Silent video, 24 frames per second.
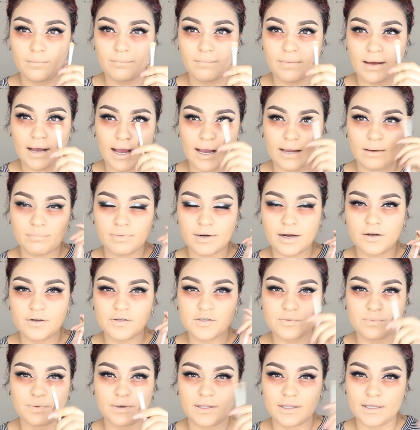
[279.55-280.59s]

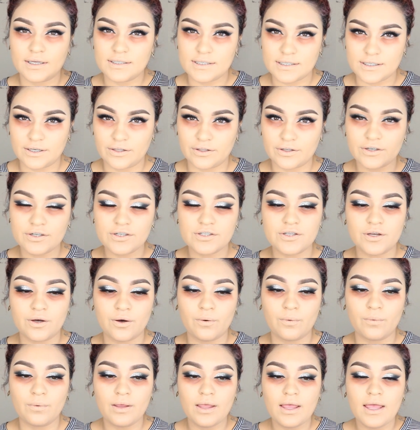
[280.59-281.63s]
eyebrows with concealer,
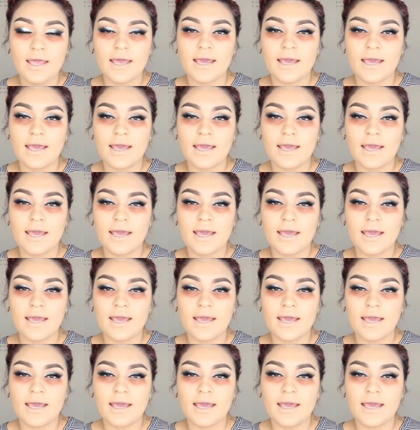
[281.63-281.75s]
so